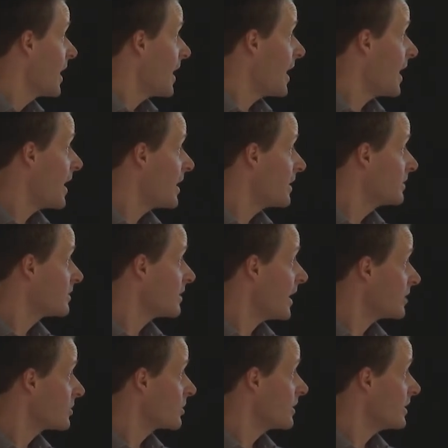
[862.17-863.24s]
And
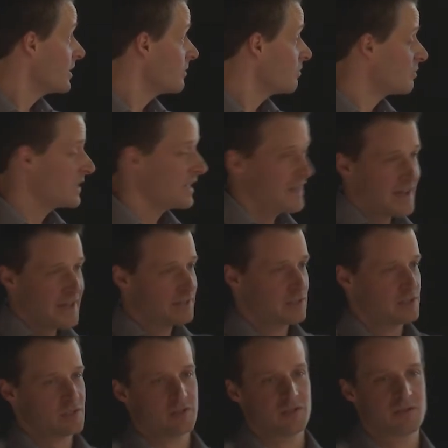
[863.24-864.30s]
actually the land
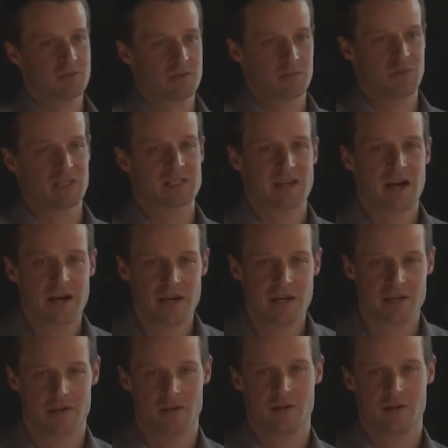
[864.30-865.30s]
is on Maasai,